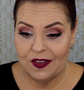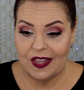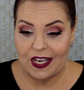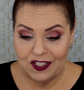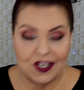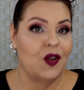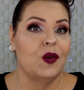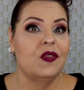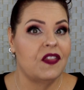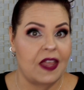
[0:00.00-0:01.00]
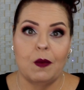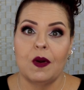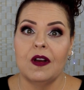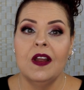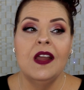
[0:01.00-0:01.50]
they showed that they
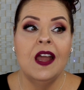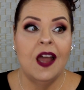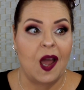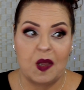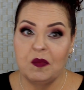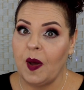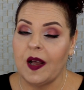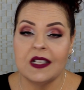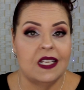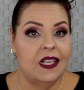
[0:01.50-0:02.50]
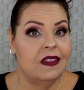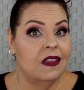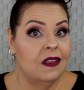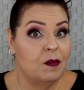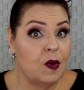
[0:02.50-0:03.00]
were
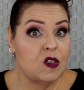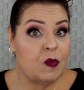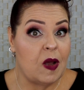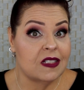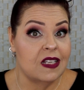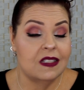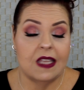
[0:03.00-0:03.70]
unboxing Birchboxes.